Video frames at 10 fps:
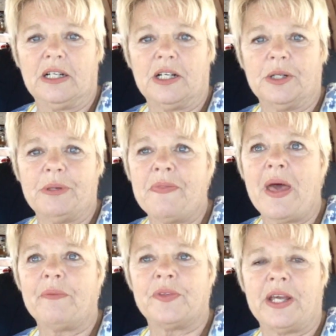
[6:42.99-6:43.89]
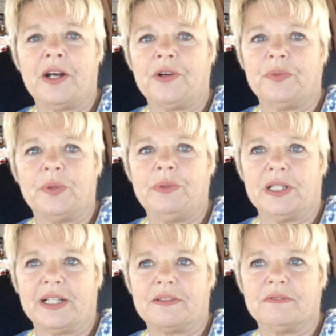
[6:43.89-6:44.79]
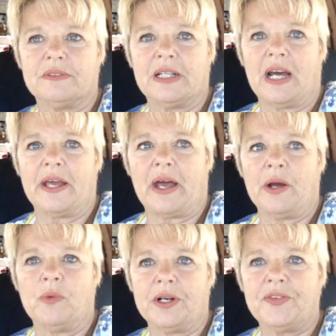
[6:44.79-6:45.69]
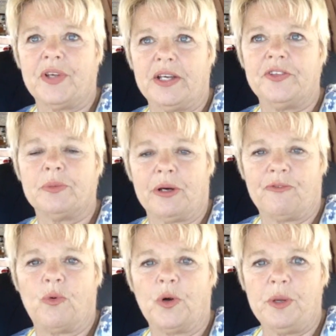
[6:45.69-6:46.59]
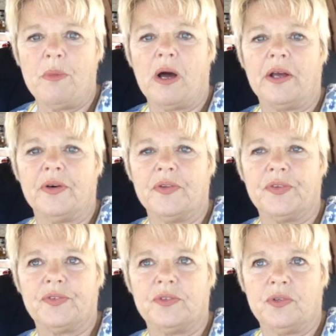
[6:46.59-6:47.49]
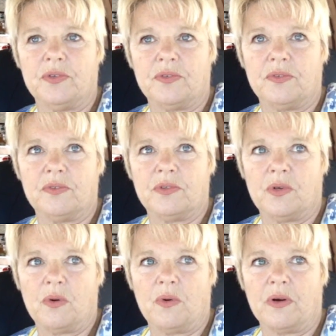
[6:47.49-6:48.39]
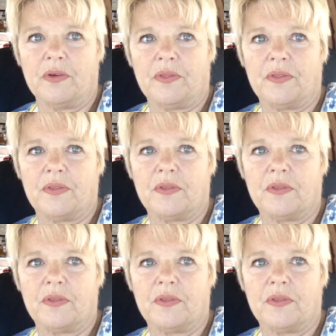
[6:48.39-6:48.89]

And the area would be like, I want to say he's about 40 miles north.